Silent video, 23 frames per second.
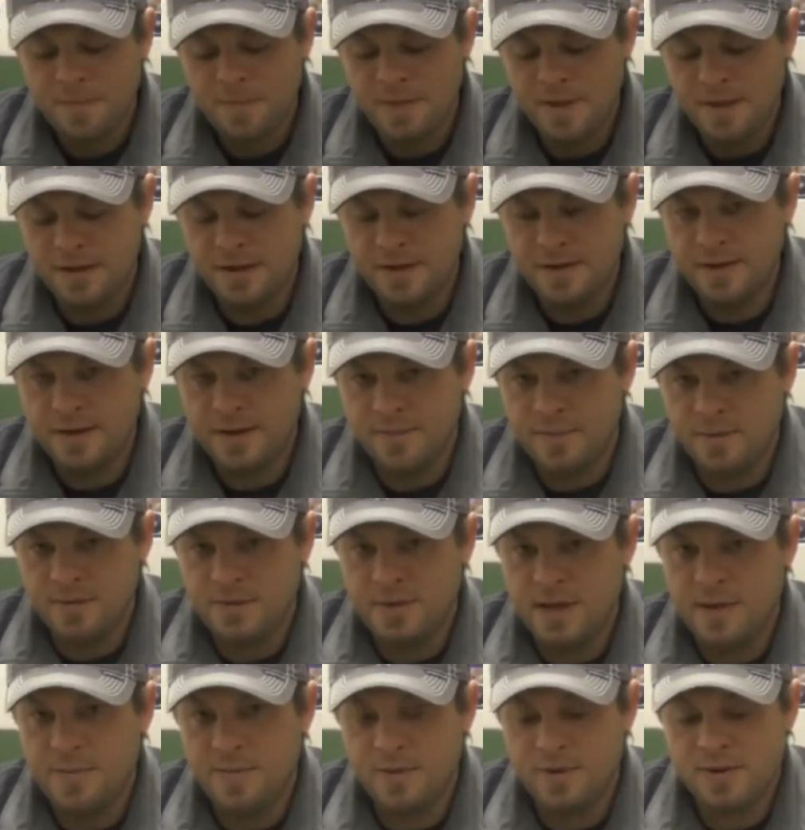then a double
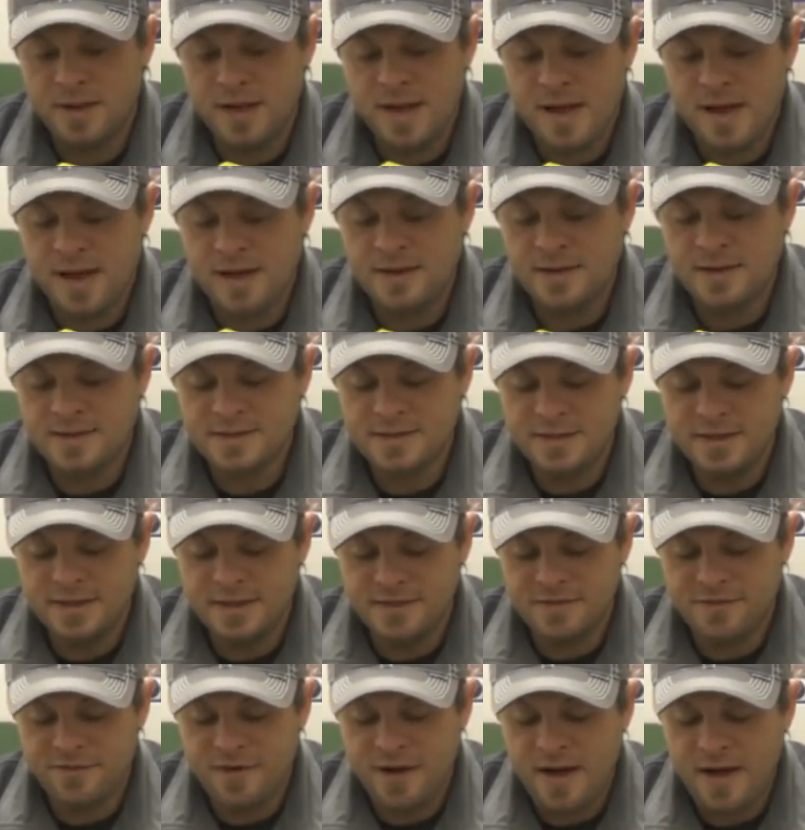tapered line
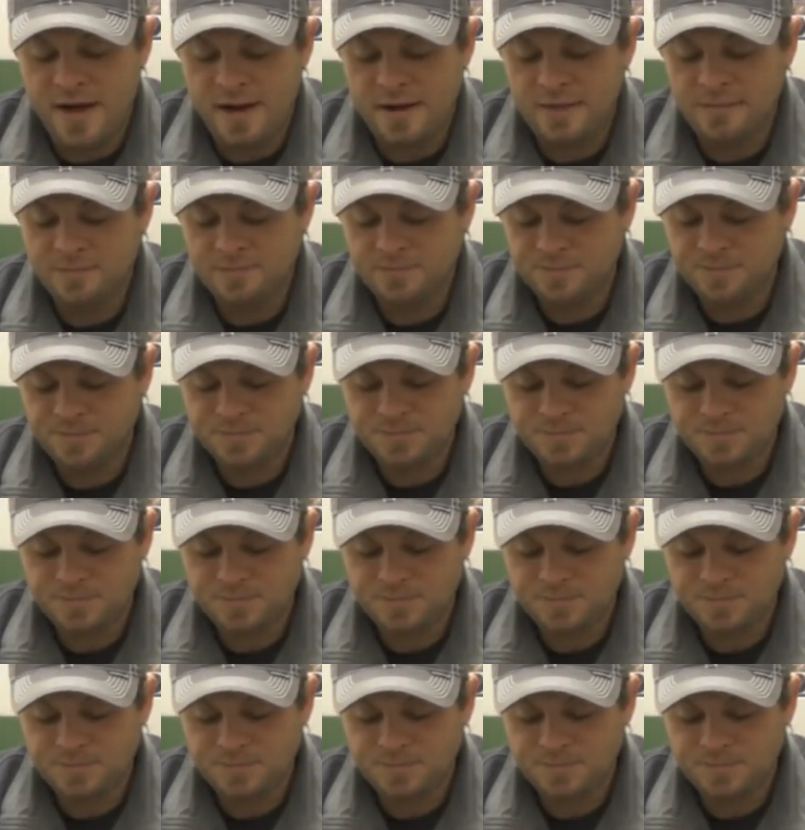is fine.